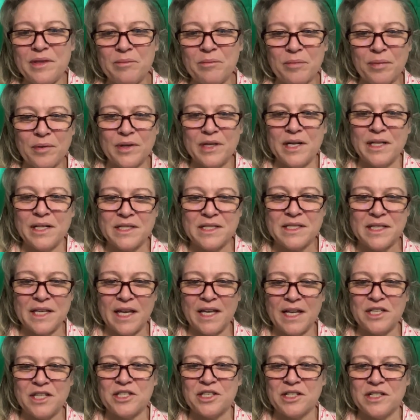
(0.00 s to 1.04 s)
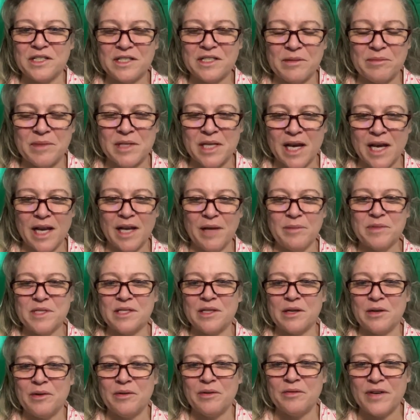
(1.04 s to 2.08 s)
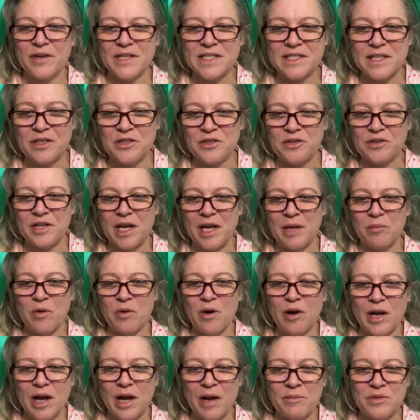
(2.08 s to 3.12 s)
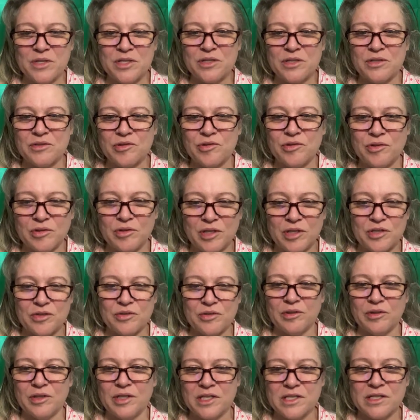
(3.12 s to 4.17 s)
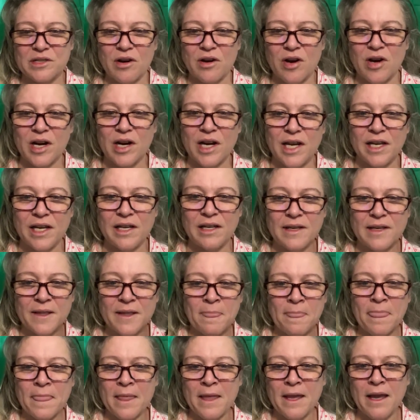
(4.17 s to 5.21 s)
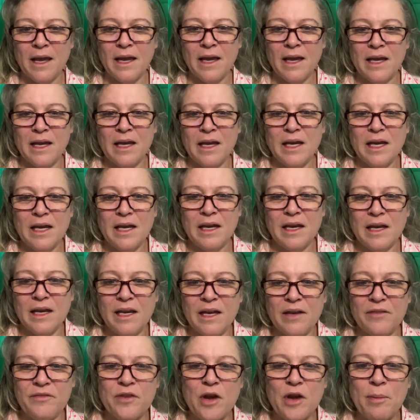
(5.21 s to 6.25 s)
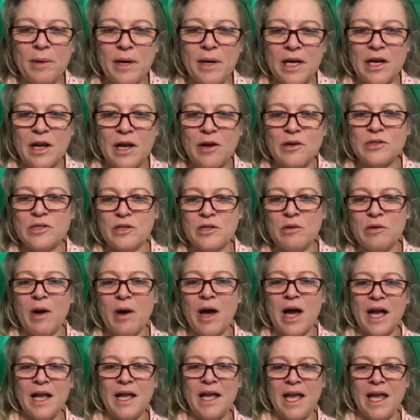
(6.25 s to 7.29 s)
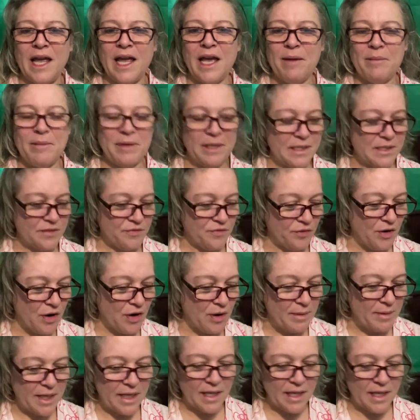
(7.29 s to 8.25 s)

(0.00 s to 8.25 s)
pronunciation sometimes, so if I said your name wrong, I'm truly sorry. If nobody knows who I am and is coming